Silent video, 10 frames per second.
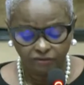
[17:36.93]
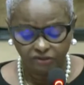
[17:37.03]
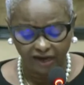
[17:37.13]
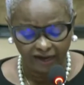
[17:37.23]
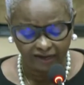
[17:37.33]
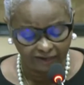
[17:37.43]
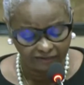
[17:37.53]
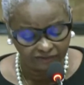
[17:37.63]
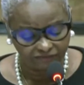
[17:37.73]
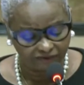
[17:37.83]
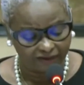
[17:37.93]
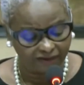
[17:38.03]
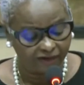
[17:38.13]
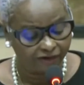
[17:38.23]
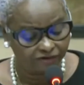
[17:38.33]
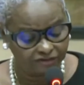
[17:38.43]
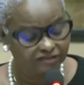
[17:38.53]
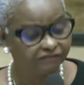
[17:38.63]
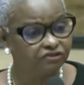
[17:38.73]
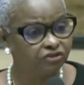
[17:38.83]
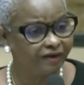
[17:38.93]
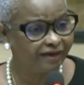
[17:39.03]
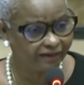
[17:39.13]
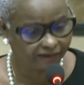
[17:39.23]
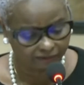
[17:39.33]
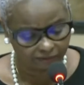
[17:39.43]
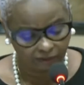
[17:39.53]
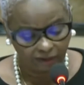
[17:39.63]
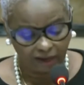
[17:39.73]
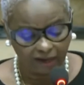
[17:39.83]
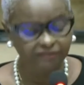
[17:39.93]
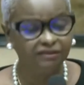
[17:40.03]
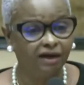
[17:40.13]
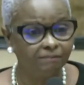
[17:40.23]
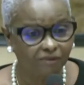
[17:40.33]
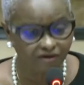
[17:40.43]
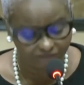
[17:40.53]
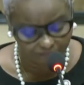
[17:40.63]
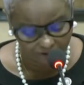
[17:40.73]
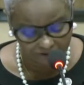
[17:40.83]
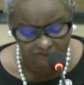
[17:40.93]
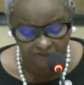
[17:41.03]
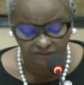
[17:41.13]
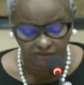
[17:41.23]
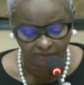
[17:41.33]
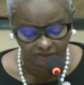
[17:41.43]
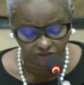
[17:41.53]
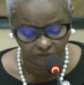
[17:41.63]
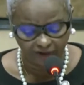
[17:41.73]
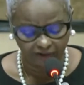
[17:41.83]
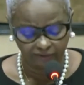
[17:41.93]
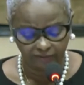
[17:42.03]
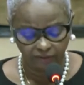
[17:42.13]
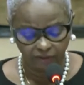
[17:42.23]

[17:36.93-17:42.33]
to identify areas of training and number of persons to be trained?